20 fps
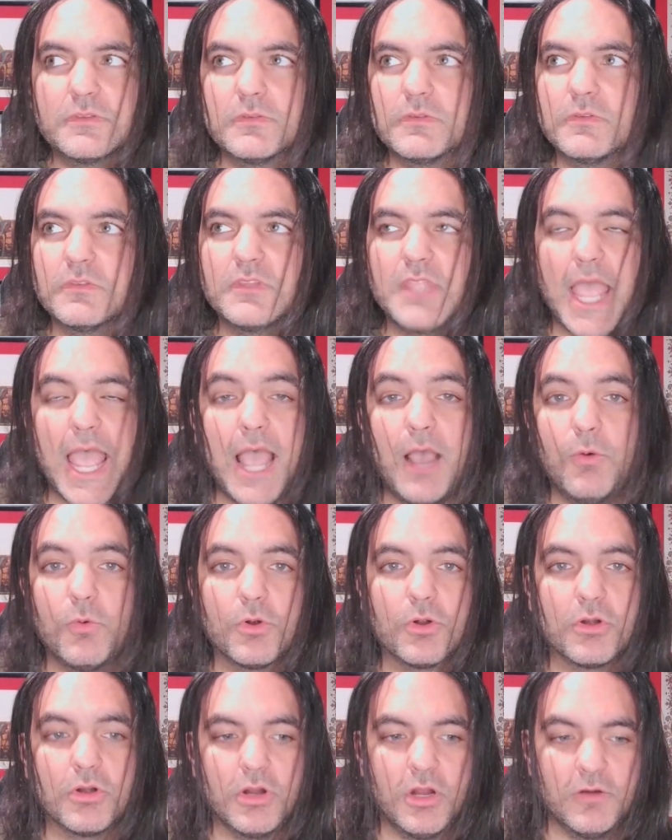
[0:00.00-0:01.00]

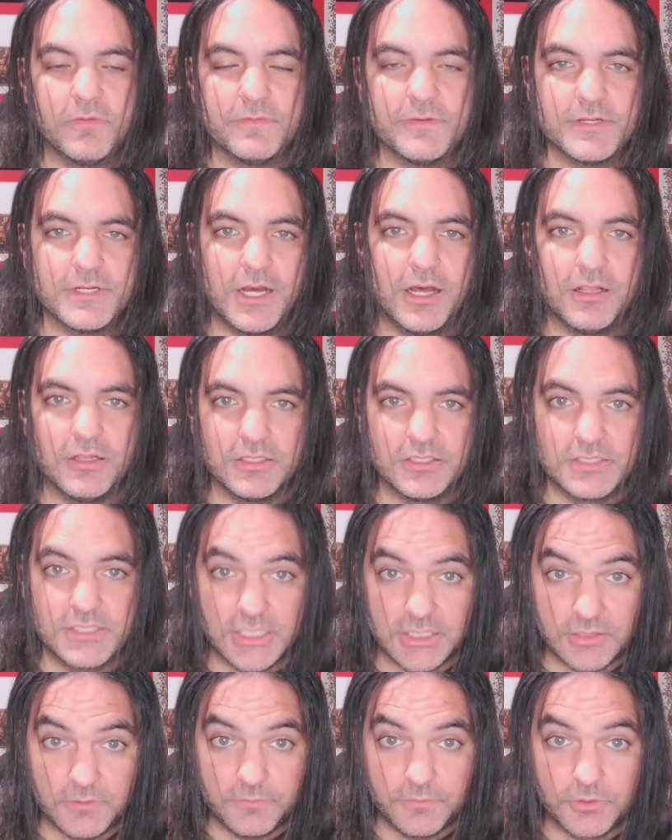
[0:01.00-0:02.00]
tower of knowledge that
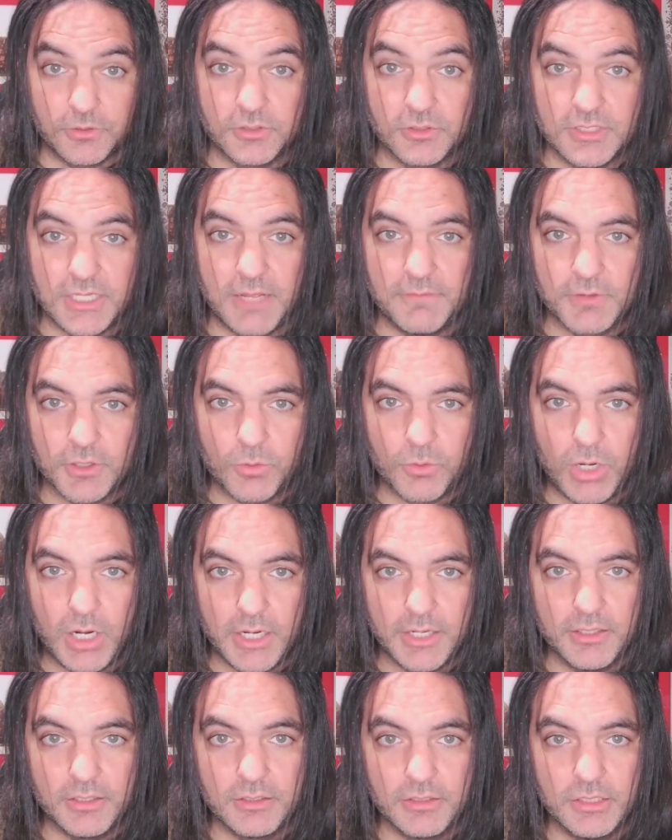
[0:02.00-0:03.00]
the Verdan have
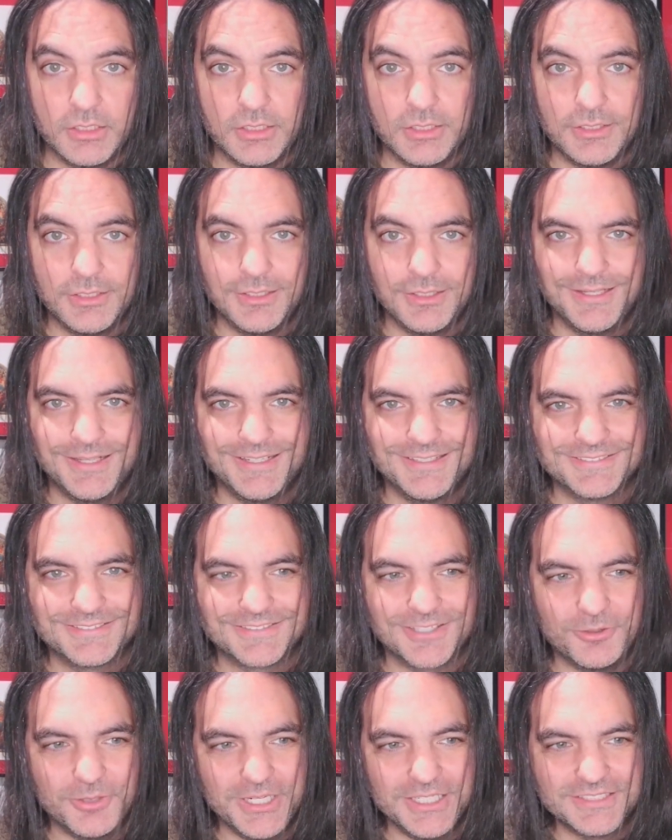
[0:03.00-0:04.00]
acquired.
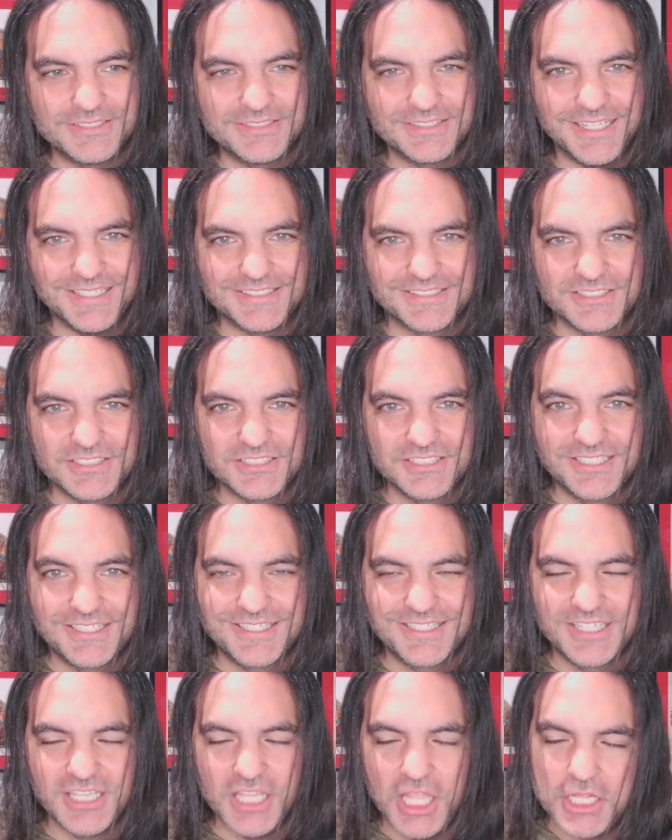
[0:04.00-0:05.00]
So it's
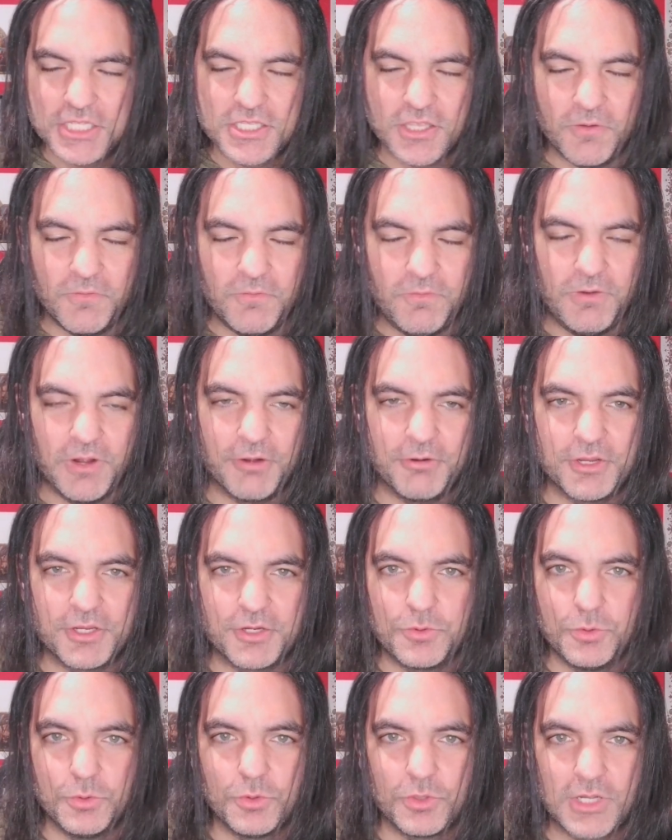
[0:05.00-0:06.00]
a very
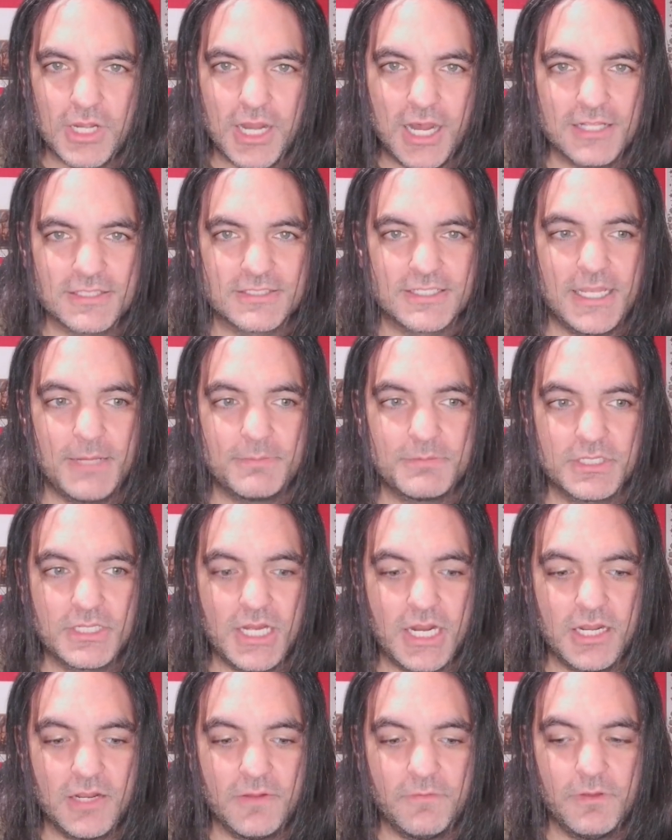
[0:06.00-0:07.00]
cool concept to
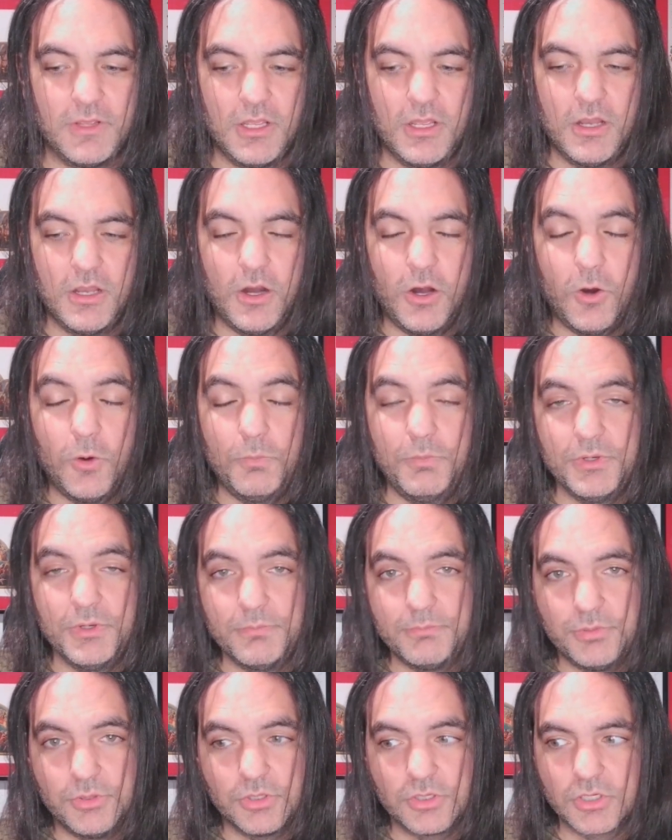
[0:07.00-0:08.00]
kind of open
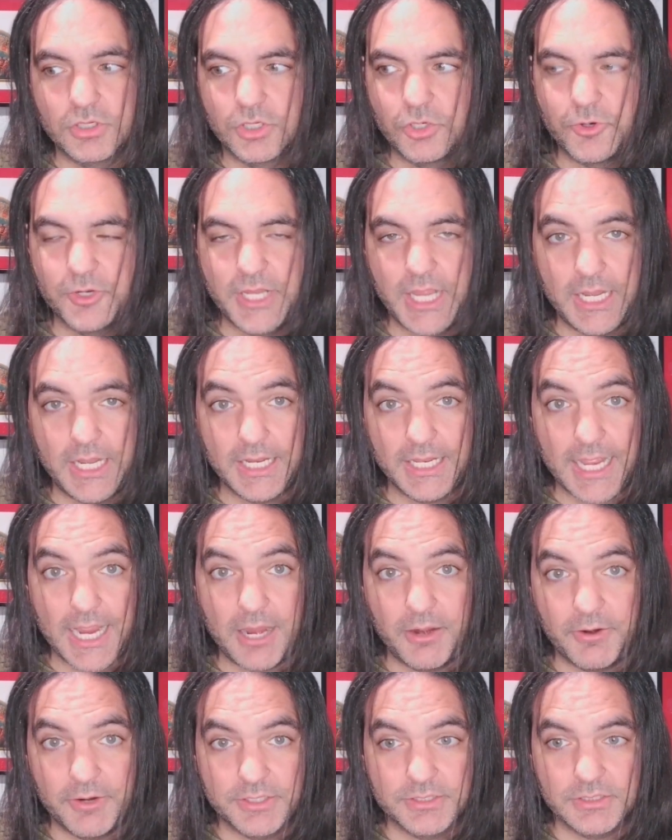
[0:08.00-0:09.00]
book create a
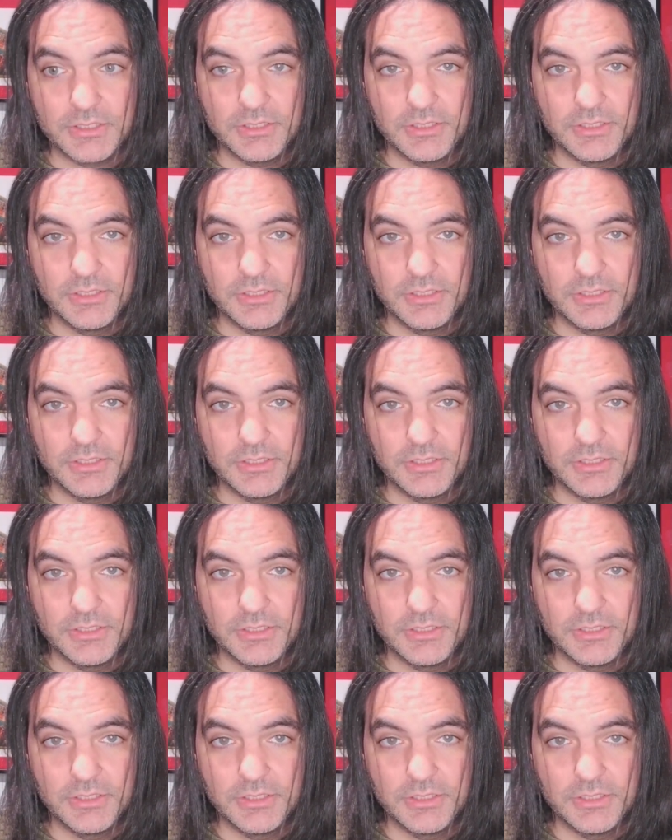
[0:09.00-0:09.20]
character.